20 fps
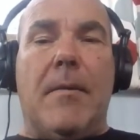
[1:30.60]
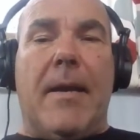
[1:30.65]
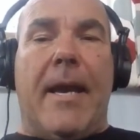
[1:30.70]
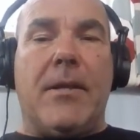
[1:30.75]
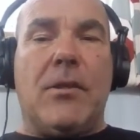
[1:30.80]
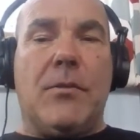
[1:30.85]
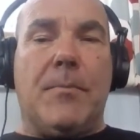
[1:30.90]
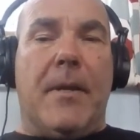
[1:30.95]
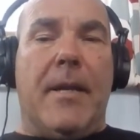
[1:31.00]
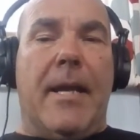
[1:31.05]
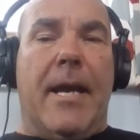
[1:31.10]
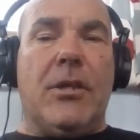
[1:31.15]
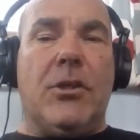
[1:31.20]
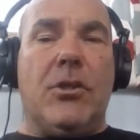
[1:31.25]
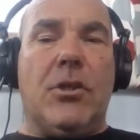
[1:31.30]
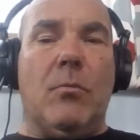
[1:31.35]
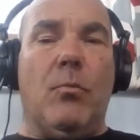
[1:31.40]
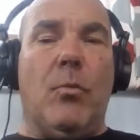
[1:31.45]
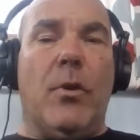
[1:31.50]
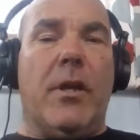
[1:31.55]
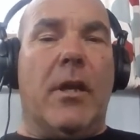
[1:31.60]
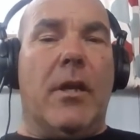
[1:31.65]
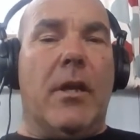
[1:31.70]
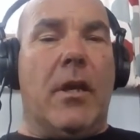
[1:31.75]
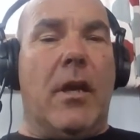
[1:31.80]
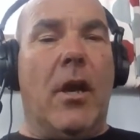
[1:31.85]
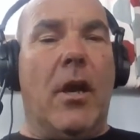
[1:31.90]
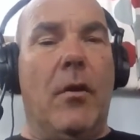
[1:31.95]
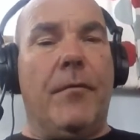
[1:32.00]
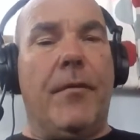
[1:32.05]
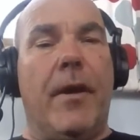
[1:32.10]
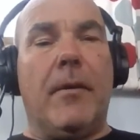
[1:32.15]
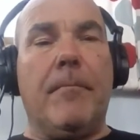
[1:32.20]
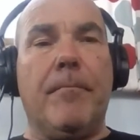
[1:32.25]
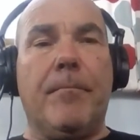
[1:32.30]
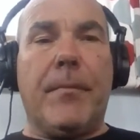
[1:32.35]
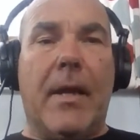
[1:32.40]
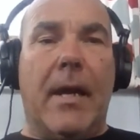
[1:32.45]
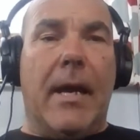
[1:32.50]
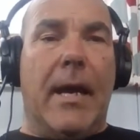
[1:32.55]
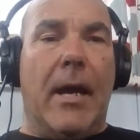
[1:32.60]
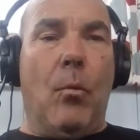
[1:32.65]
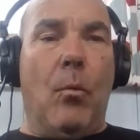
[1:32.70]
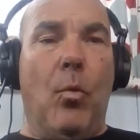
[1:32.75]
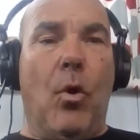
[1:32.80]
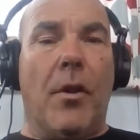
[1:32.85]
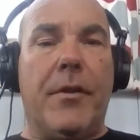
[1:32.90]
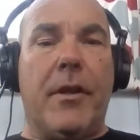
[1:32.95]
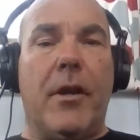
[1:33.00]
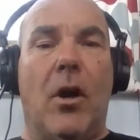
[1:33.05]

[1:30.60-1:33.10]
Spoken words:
explanation, we're going to cover what